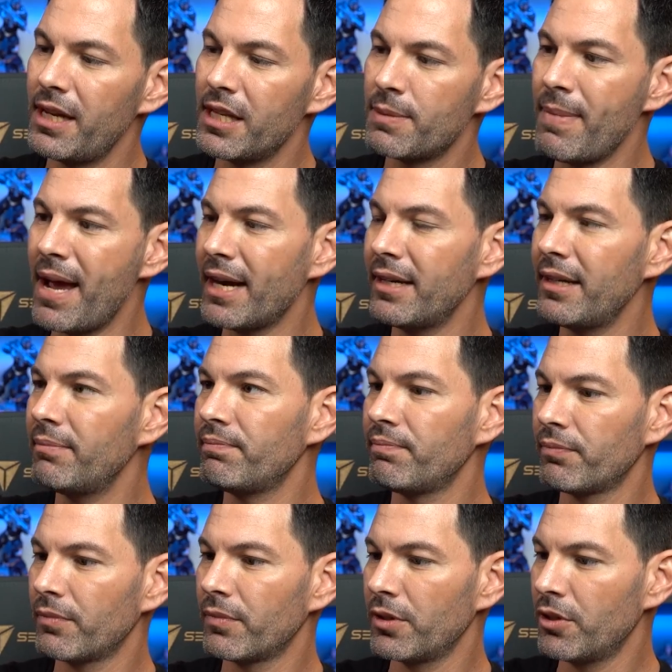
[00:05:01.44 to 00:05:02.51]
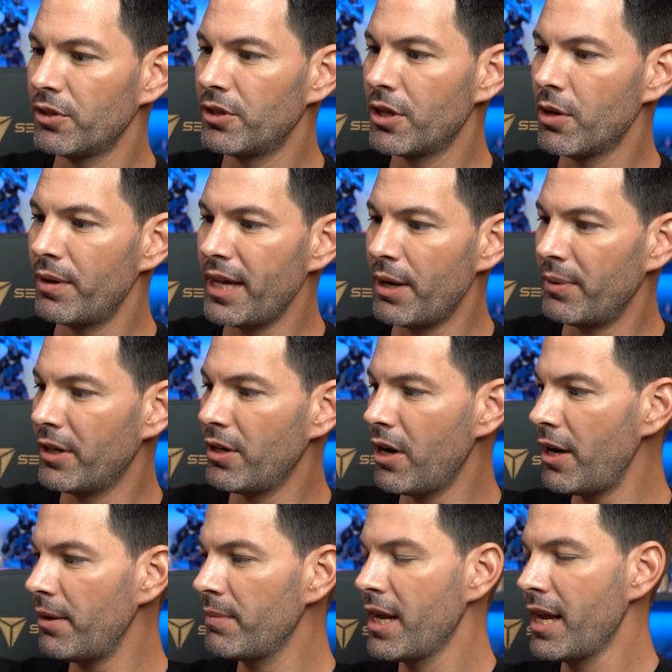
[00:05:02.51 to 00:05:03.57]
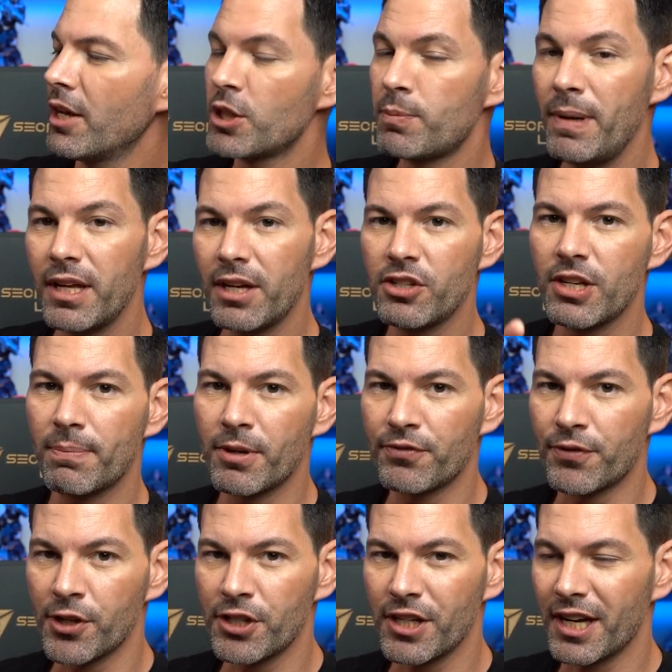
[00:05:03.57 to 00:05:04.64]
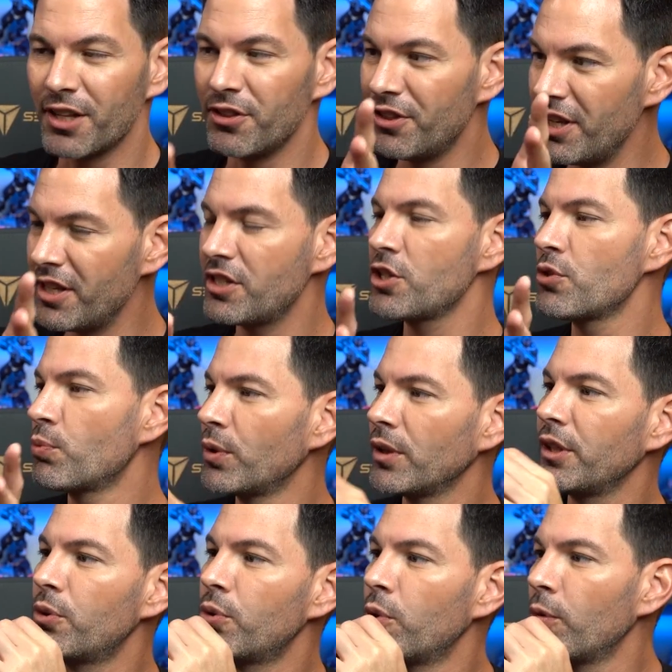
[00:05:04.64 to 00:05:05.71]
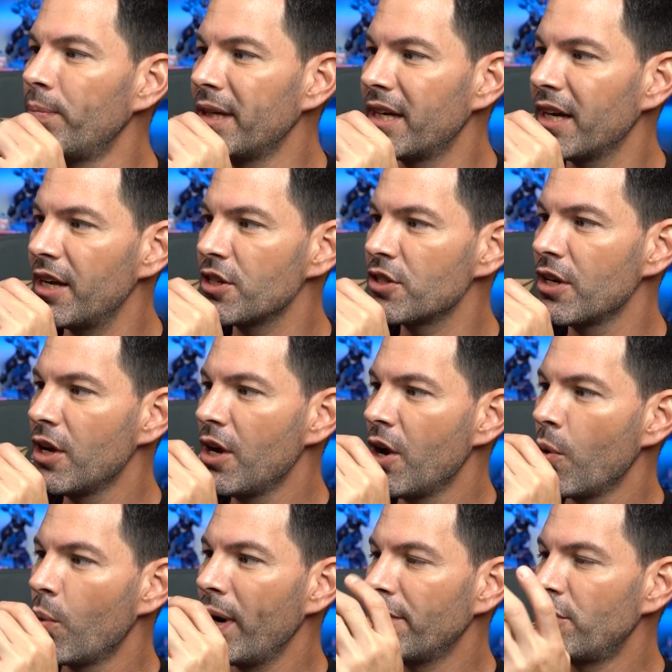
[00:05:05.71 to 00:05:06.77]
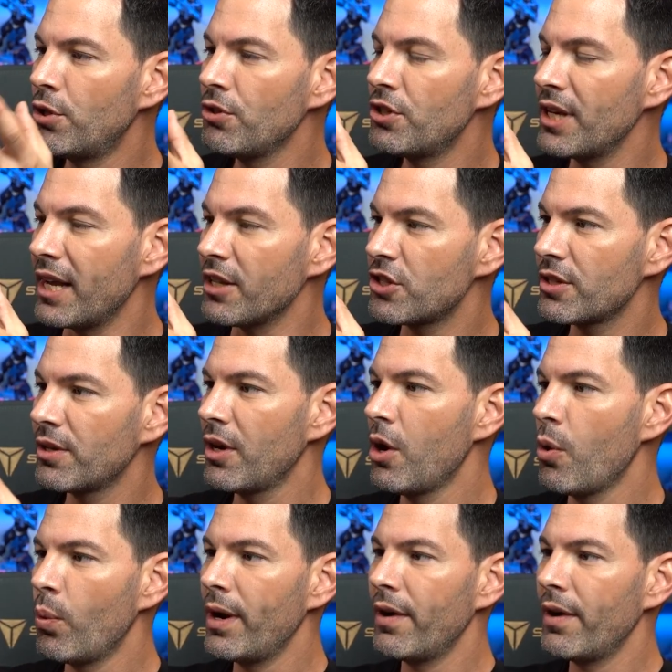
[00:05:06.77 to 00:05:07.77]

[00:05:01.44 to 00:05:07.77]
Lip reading: it's magnet, good to go in that regard. Now speaking of zippers for a second, this is really cool because we have two sets. We